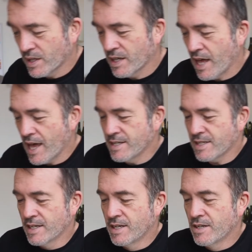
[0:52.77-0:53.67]
And
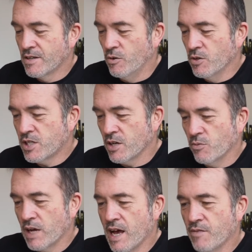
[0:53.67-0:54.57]
also
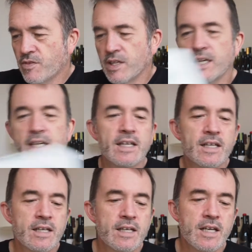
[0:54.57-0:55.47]
we have the
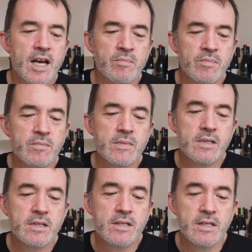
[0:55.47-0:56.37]

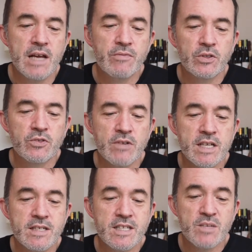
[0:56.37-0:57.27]
Level 3
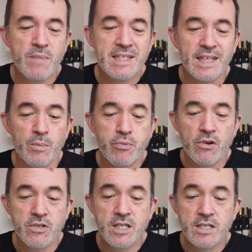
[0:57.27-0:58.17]
systematic
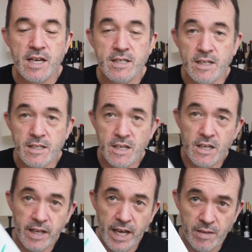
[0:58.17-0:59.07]
approach to tasting
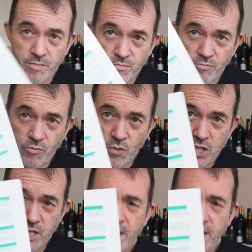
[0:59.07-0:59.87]
sake, which is